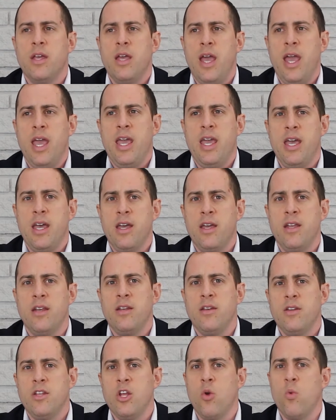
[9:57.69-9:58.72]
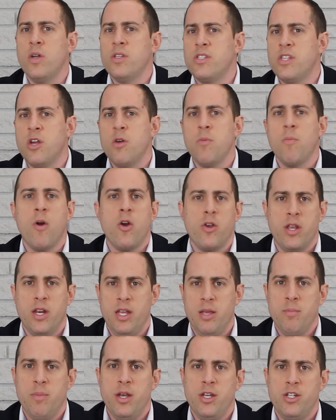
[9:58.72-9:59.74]
And what's their
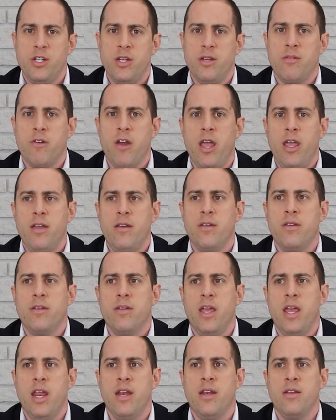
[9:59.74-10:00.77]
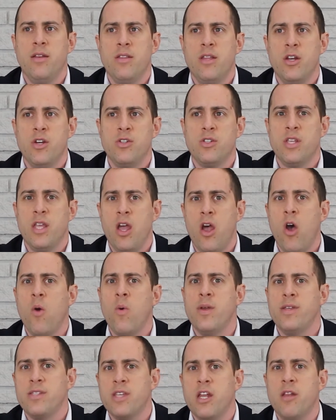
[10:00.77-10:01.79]
marketing budget, right? And there's
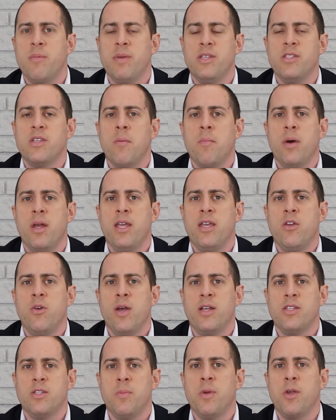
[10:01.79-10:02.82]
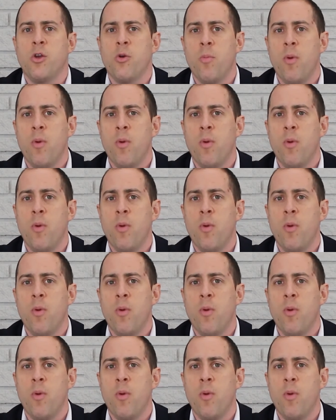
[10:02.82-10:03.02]
always going to be somebody who has a bigger